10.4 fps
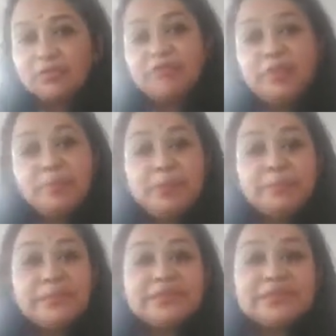when
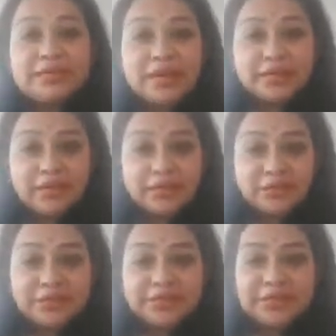people start
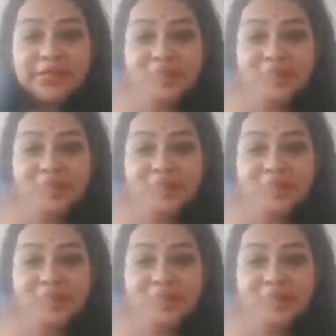using